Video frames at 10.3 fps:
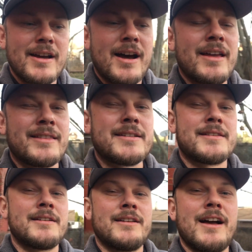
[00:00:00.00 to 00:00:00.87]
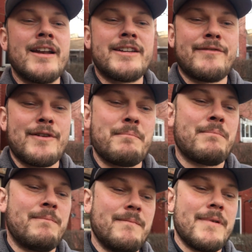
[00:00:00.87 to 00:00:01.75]
I think that's a
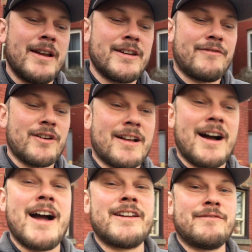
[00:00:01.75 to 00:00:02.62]
different kind